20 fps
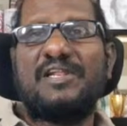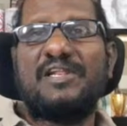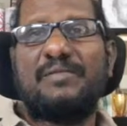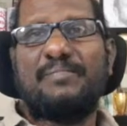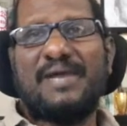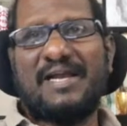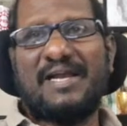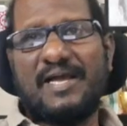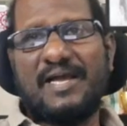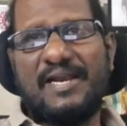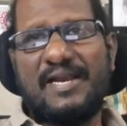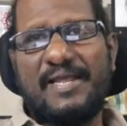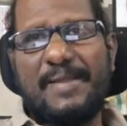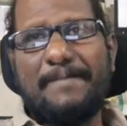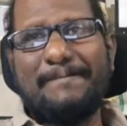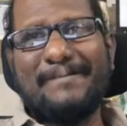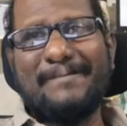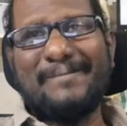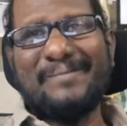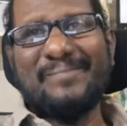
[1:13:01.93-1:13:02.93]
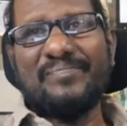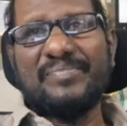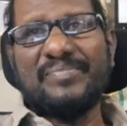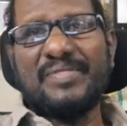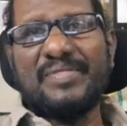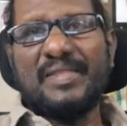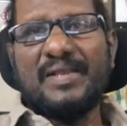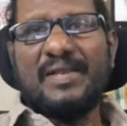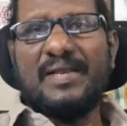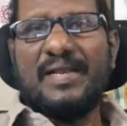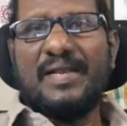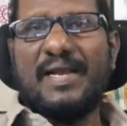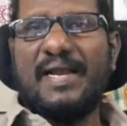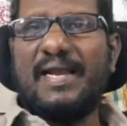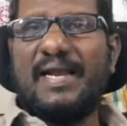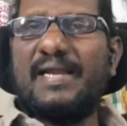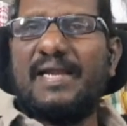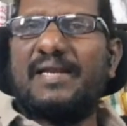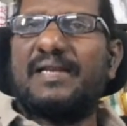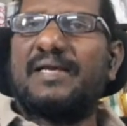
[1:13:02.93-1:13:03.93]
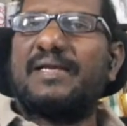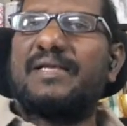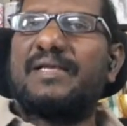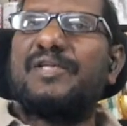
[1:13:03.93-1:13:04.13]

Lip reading: in Bengali. And